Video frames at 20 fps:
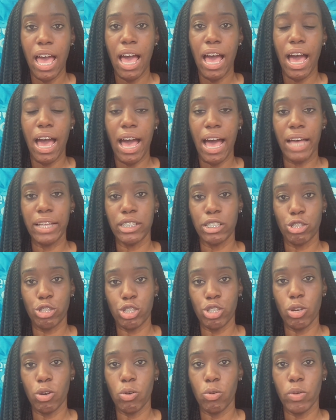And
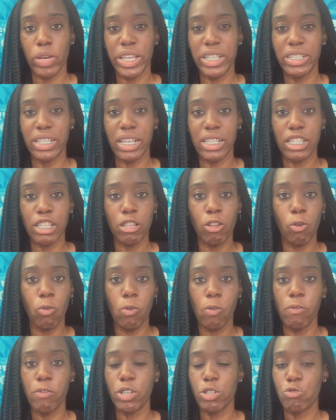so it doesn't
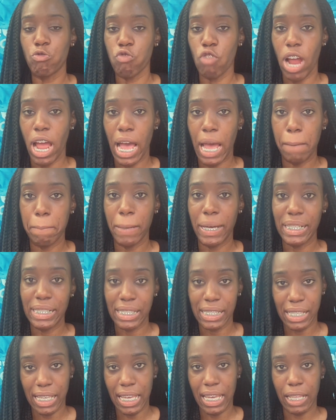over dry my
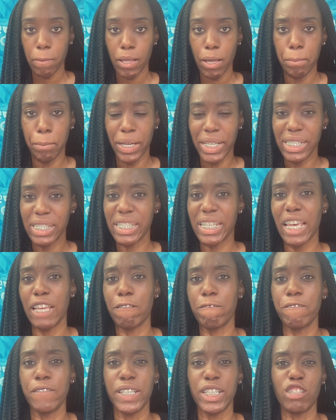skin. My
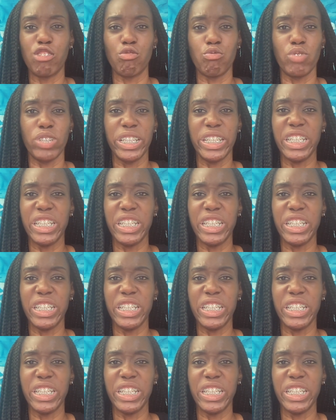skin feels really